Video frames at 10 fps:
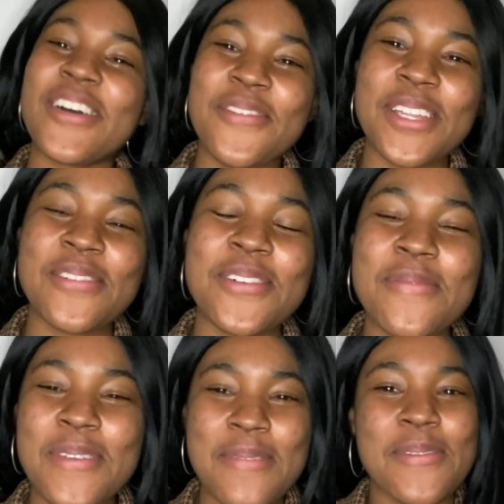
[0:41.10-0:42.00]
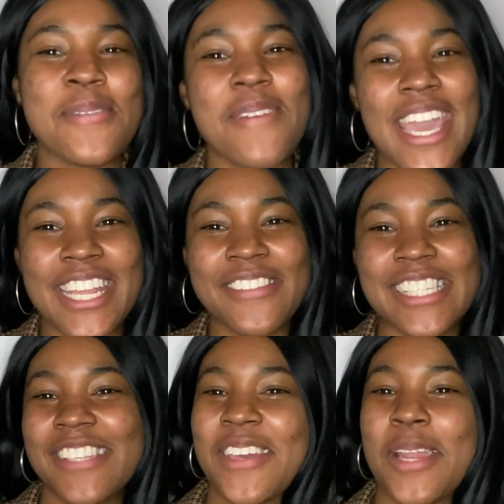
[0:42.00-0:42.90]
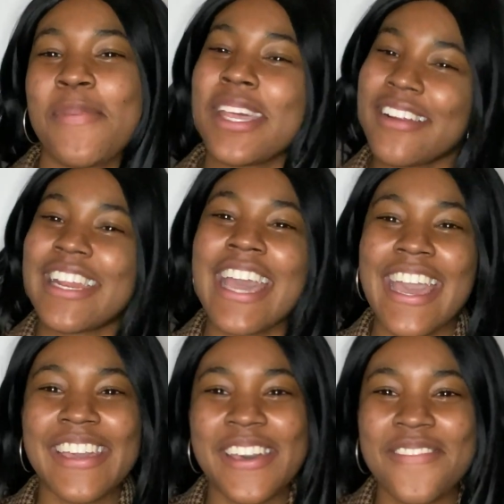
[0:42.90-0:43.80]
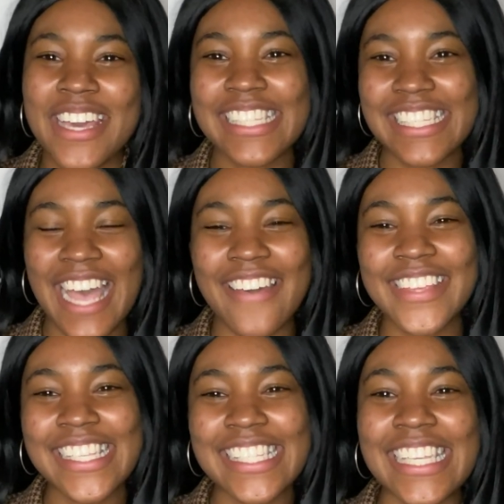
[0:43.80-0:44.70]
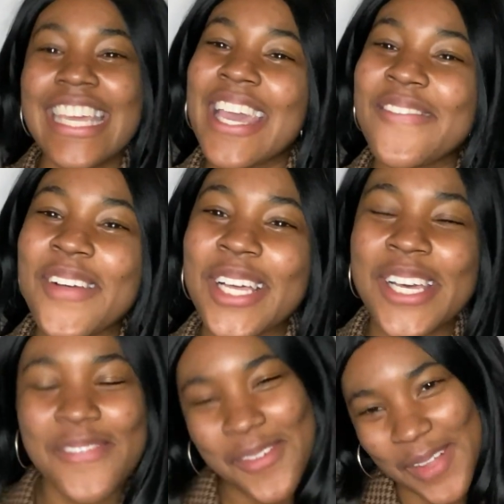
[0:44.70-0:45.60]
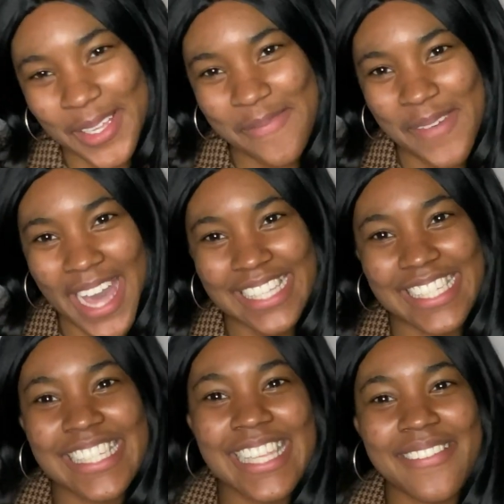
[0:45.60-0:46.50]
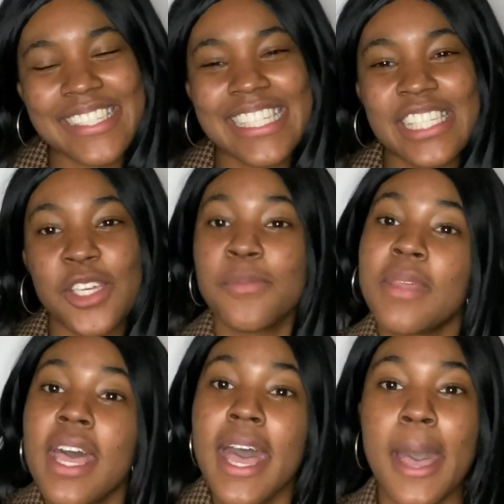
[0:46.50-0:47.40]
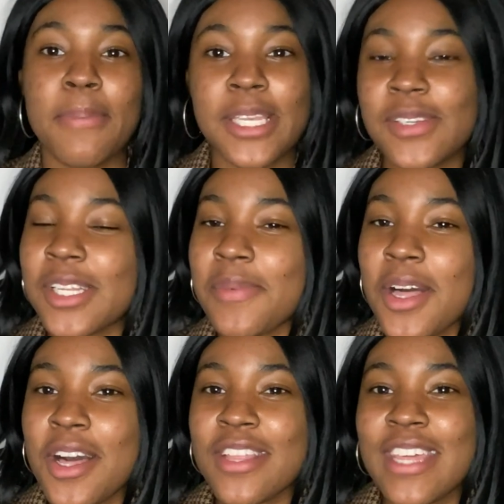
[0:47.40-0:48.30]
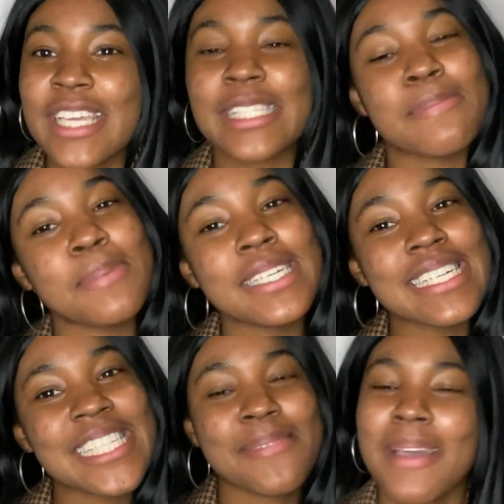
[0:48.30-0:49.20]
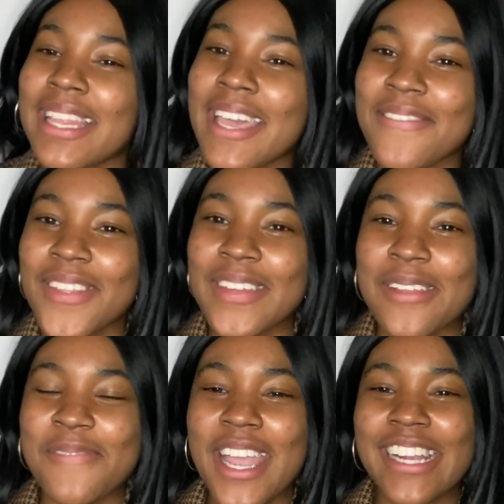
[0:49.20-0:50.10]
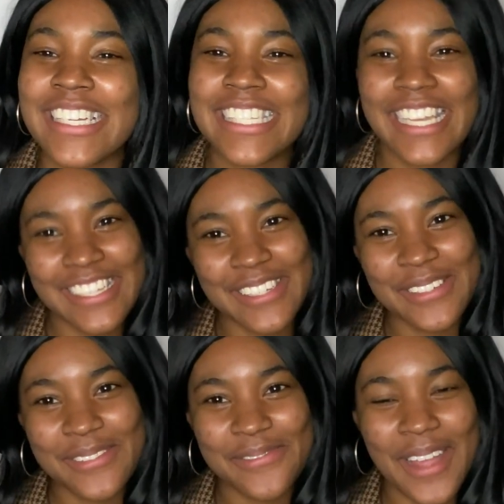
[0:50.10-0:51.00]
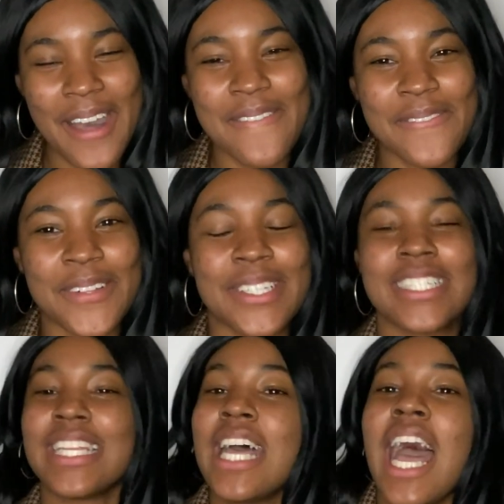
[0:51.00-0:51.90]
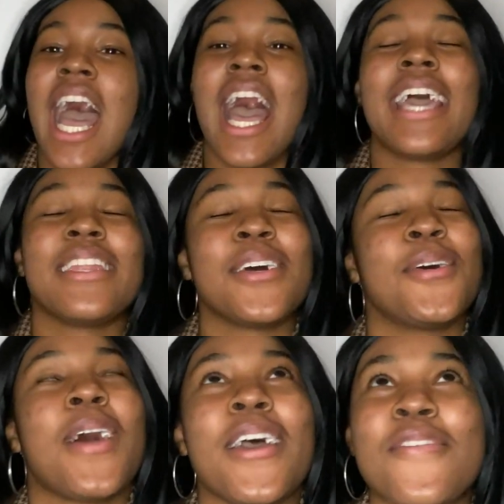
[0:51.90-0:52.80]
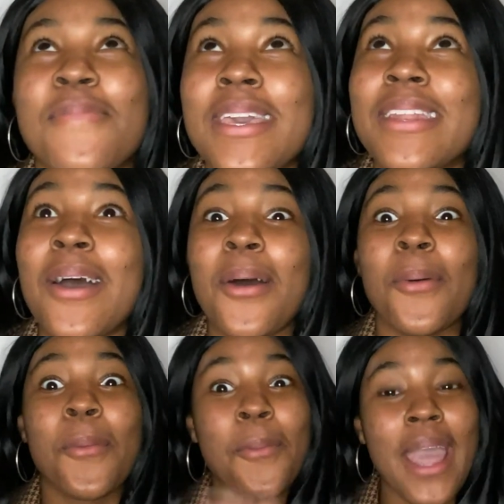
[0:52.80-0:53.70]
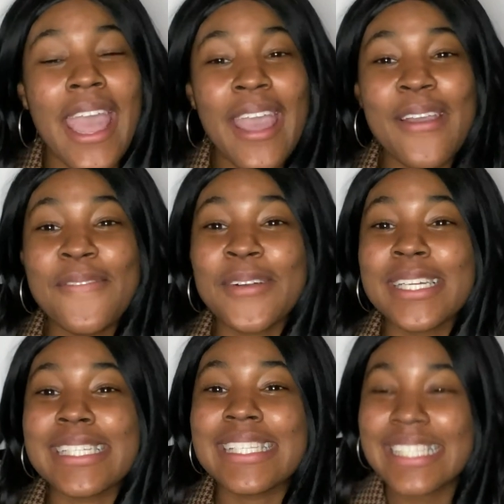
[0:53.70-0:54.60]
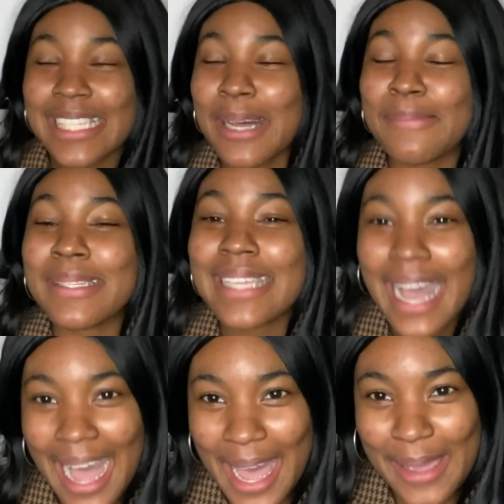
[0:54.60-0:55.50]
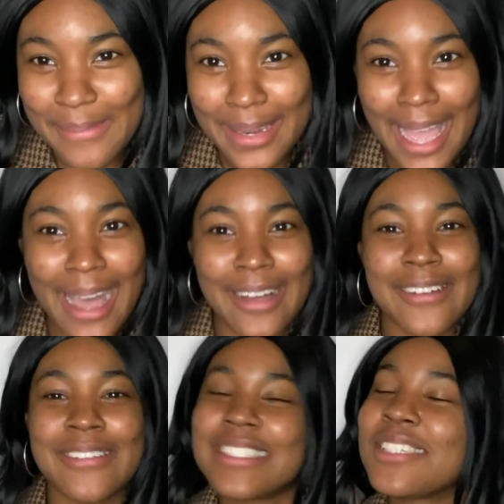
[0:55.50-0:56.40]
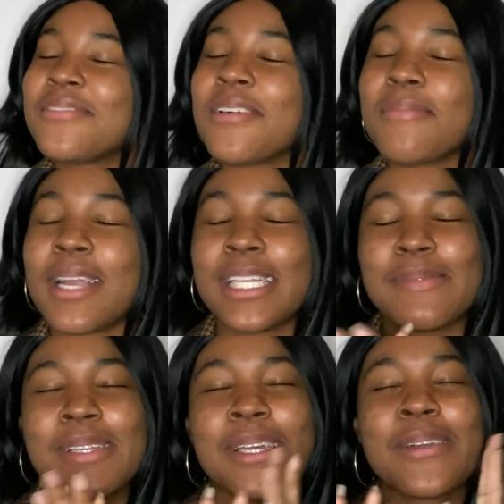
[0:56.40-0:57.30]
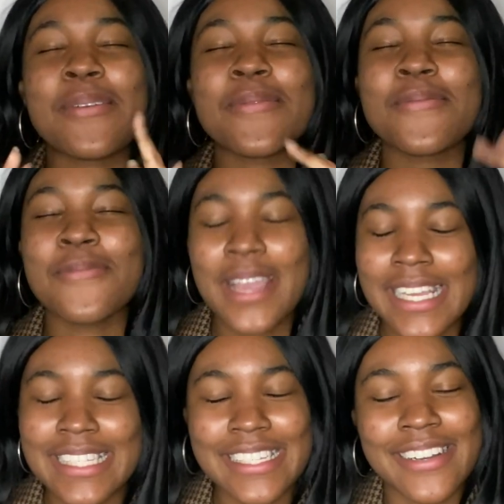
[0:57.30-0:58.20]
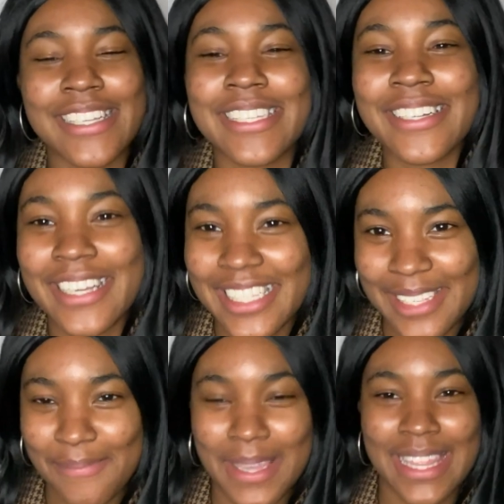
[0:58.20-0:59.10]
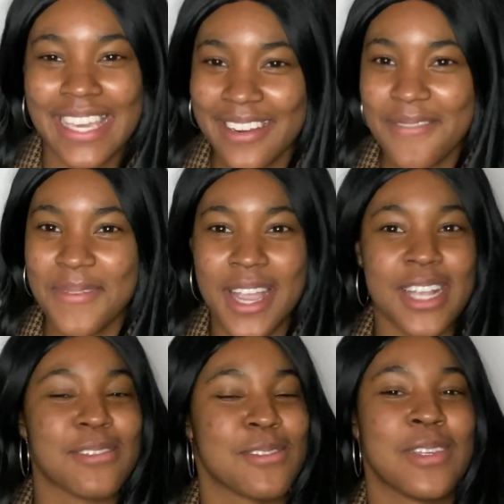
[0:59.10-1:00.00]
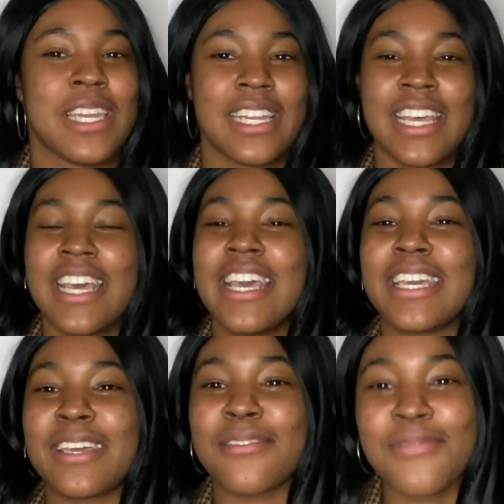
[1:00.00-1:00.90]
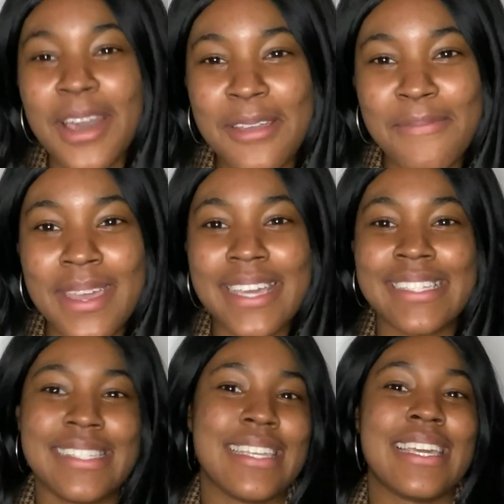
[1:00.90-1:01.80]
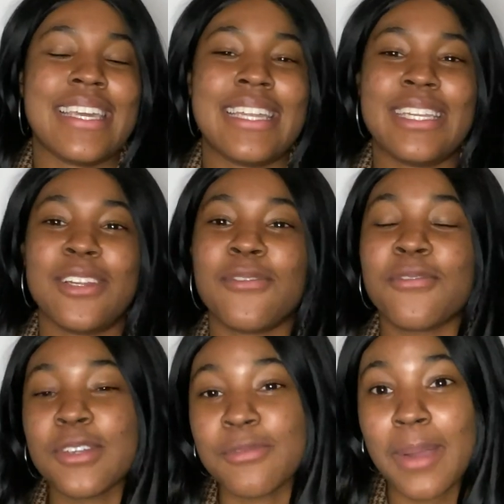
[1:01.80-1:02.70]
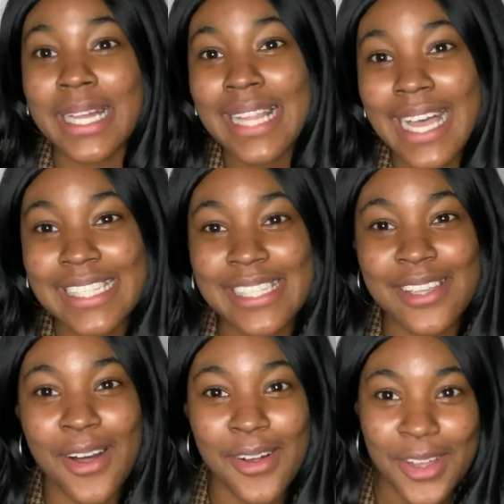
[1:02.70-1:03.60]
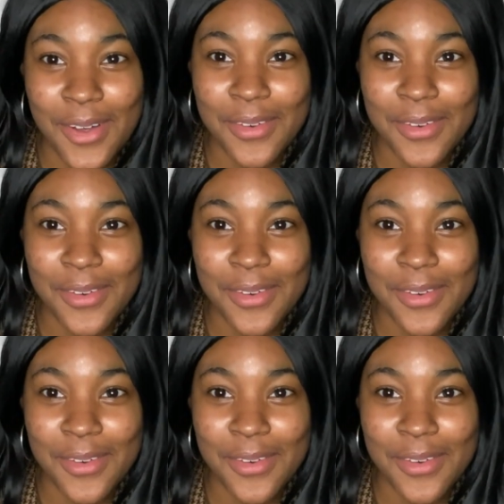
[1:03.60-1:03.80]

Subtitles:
beautiful people, my name is Savannah by Internet. I go by Savvy C, and welcome back to the Savvy C Scoop, a place where I talk about all things books, my life living in Paris, and travel. I know I've been away for some time now. November has been a crazy month here in Paris between confinements and my classes all going